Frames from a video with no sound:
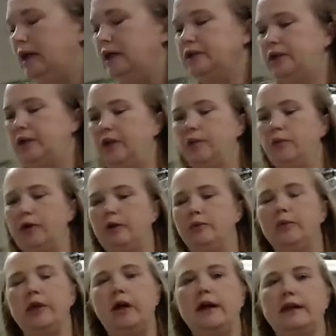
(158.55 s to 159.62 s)
So the
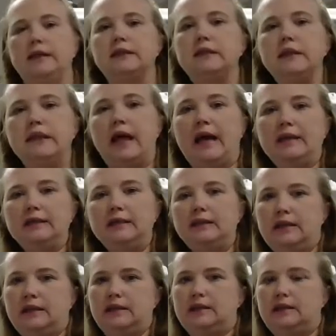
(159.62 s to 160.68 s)
wooden block is less
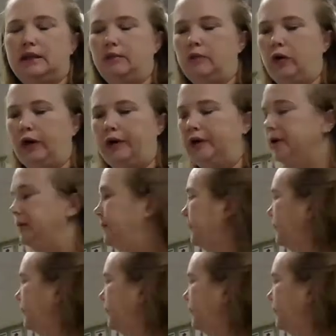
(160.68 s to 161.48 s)
dense than water,